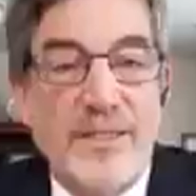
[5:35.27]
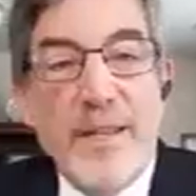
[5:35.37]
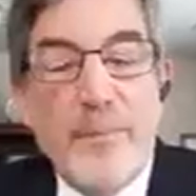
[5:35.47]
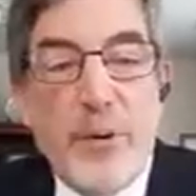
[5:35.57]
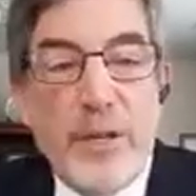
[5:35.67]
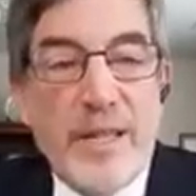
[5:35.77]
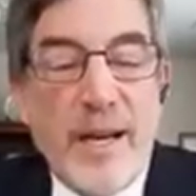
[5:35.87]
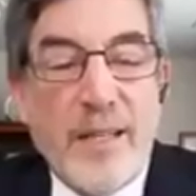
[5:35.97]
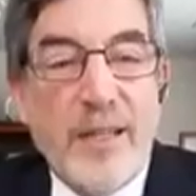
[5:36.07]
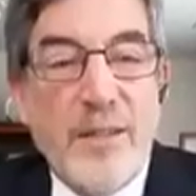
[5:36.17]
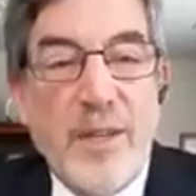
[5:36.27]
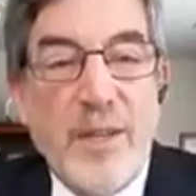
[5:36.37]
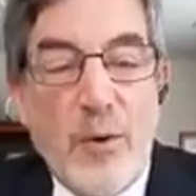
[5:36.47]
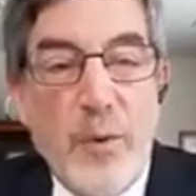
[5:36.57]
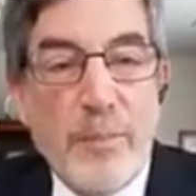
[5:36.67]
the protective
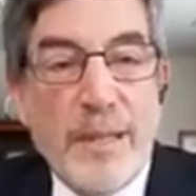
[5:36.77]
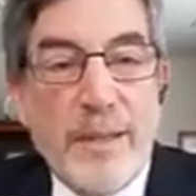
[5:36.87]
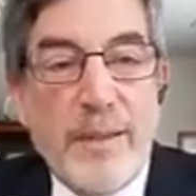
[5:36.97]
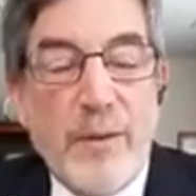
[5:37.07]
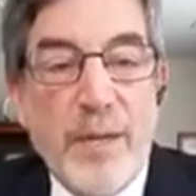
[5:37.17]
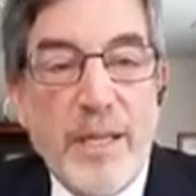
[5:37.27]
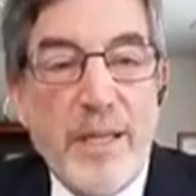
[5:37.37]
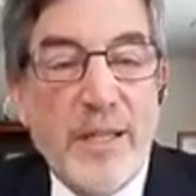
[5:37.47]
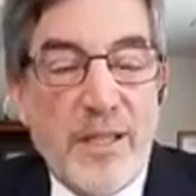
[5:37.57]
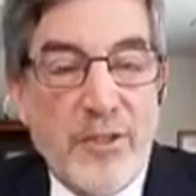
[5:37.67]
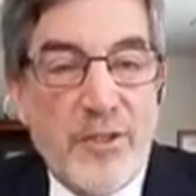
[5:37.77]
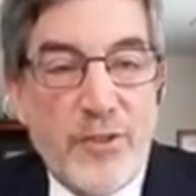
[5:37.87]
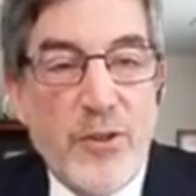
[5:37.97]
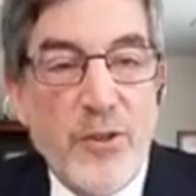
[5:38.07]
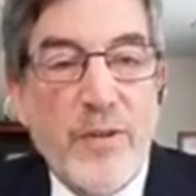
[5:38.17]
equipment that we need to
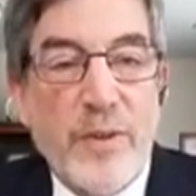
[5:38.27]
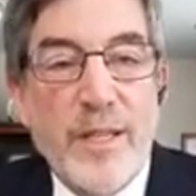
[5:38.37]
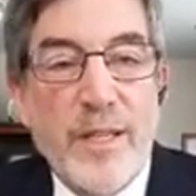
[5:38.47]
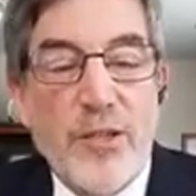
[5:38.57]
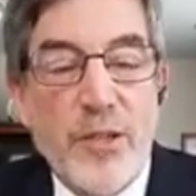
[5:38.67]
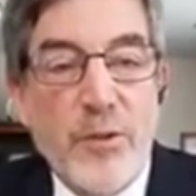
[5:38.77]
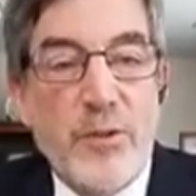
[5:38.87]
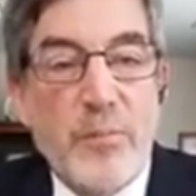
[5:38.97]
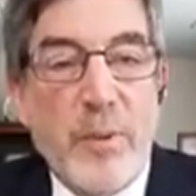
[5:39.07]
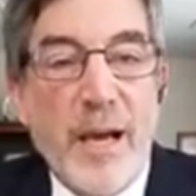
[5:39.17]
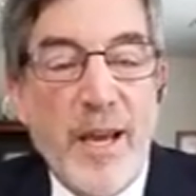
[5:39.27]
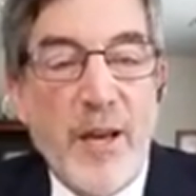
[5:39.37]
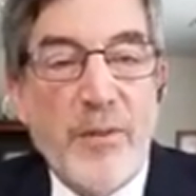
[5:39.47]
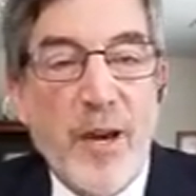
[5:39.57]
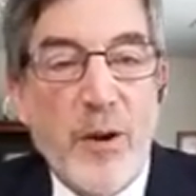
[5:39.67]
conserve is used by
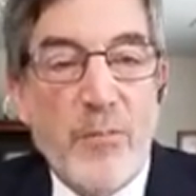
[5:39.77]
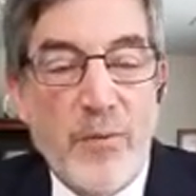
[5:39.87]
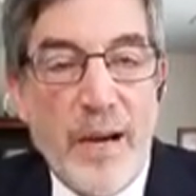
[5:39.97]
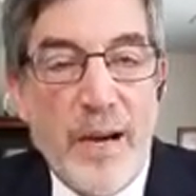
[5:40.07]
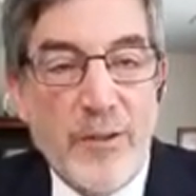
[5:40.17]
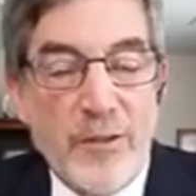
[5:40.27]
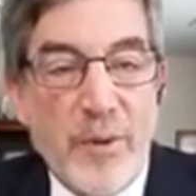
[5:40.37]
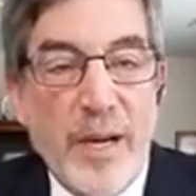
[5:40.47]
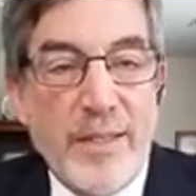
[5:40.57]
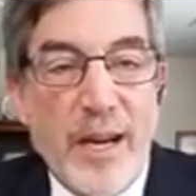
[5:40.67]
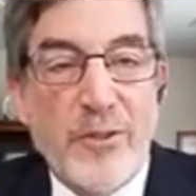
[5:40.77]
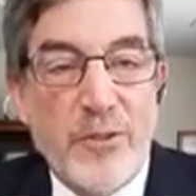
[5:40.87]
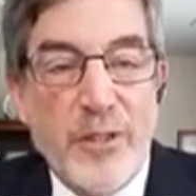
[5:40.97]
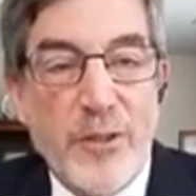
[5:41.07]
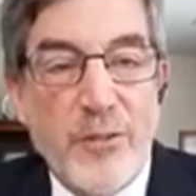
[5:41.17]
healthcare providers, right?
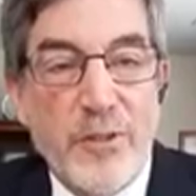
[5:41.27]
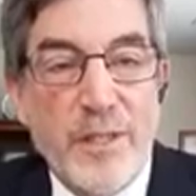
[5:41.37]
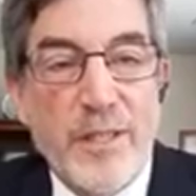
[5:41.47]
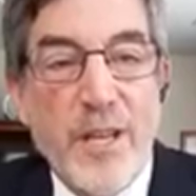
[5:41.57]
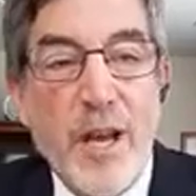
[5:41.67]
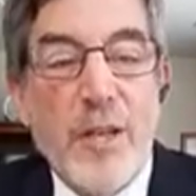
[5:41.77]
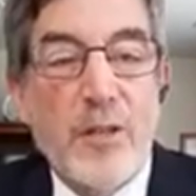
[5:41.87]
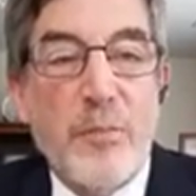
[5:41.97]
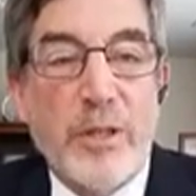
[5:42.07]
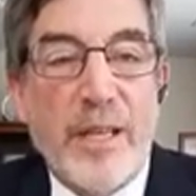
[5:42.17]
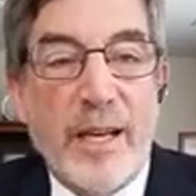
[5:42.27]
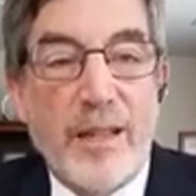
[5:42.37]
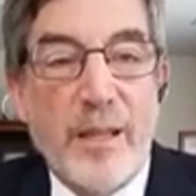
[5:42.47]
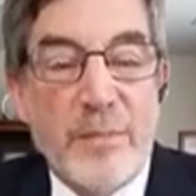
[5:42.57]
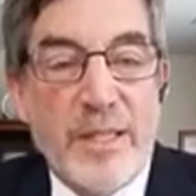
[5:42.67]
Doctors and nurses to protect
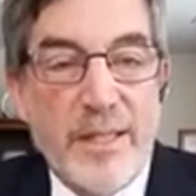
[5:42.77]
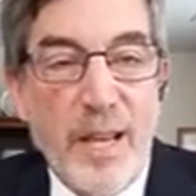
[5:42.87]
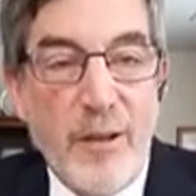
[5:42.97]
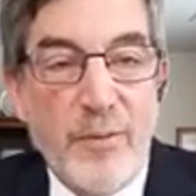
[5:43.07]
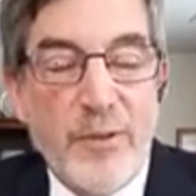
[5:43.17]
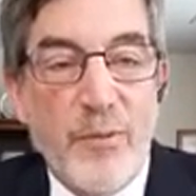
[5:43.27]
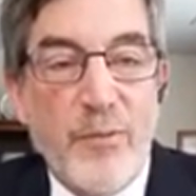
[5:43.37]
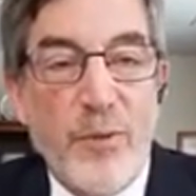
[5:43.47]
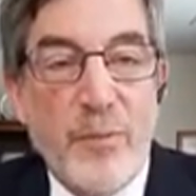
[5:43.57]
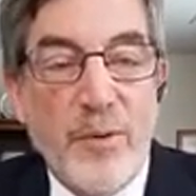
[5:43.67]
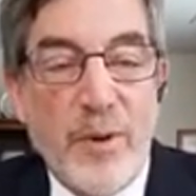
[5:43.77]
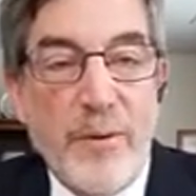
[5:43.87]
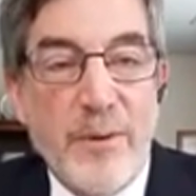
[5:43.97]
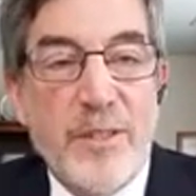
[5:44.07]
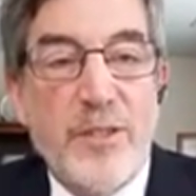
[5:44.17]
themselves from the
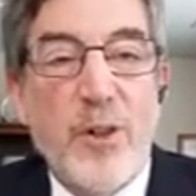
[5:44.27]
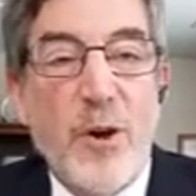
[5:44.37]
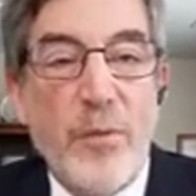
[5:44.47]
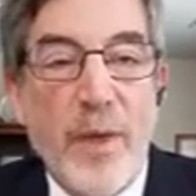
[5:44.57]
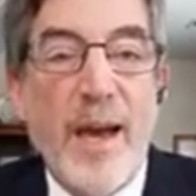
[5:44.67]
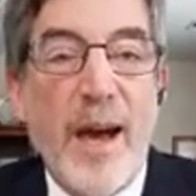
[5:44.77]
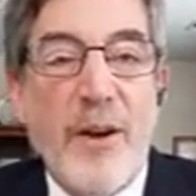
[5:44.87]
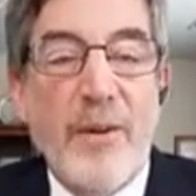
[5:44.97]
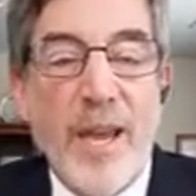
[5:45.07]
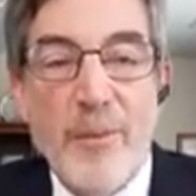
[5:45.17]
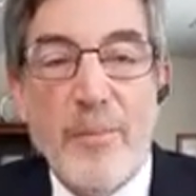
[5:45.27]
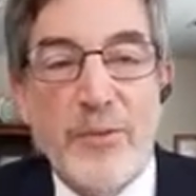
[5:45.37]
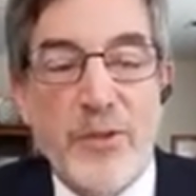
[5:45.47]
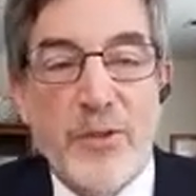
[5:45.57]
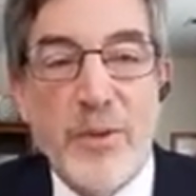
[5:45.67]
virus so they are able
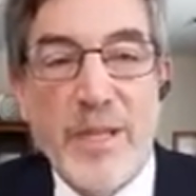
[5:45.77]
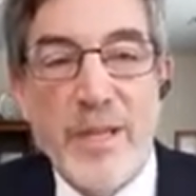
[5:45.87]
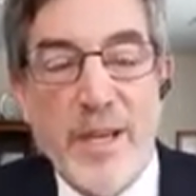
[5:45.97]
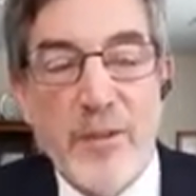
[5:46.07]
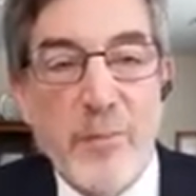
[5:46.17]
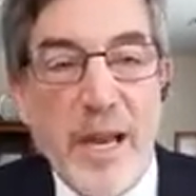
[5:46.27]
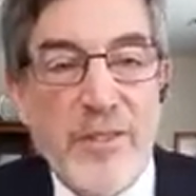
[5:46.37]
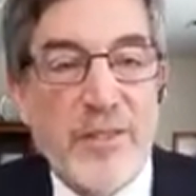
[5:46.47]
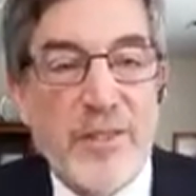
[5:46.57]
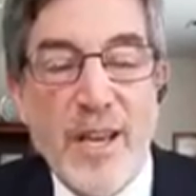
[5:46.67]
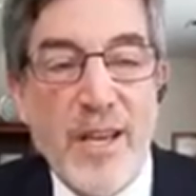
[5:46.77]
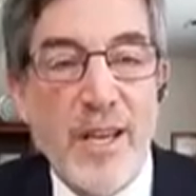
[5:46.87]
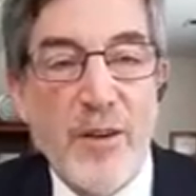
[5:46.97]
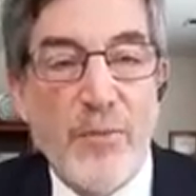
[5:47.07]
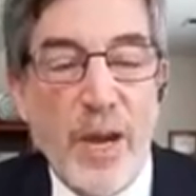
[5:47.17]
to treat other patients.
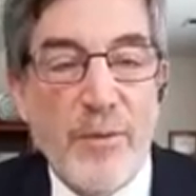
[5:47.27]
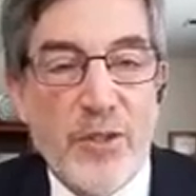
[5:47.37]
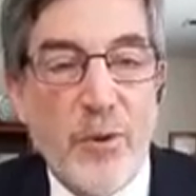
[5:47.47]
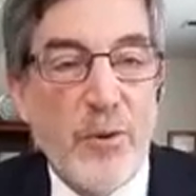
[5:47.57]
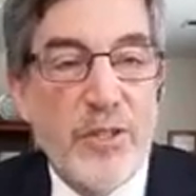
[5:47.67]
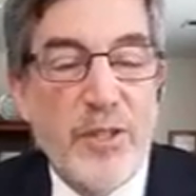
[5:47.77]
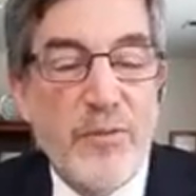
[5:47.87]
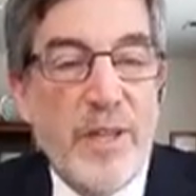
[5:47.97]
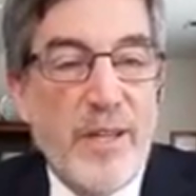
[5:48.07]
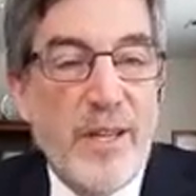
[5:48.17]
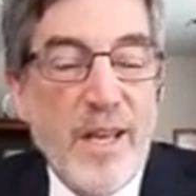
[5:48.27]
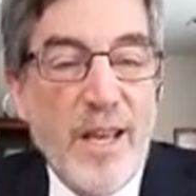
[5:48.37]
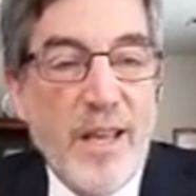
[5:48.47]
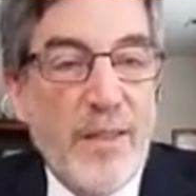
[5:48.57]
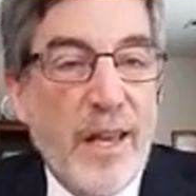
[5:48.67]
If we have a shortage of it,
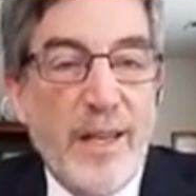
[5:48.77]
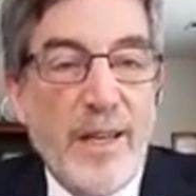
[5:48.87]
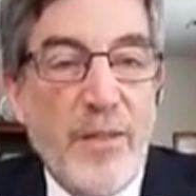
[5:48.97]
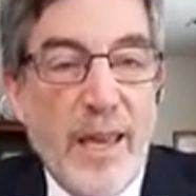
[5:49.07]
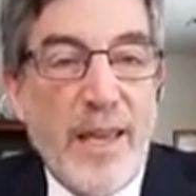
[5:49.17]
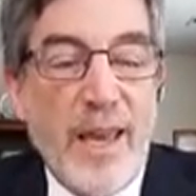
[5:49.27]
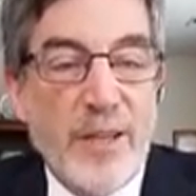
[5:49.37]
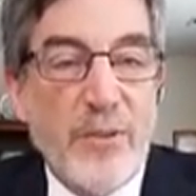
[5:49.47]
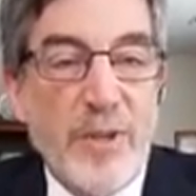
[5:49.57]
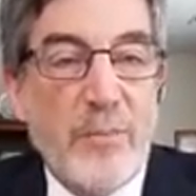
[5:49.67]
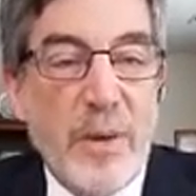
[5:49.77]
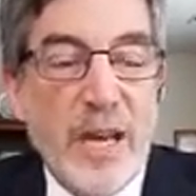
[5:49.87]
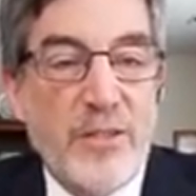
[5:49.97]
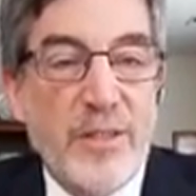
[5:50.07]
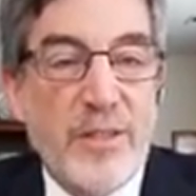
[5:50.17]
then they can't treat the
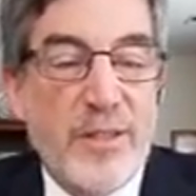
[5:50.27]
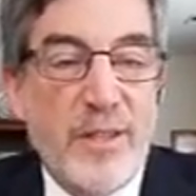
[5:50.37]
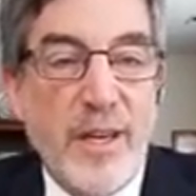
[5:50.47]
patients.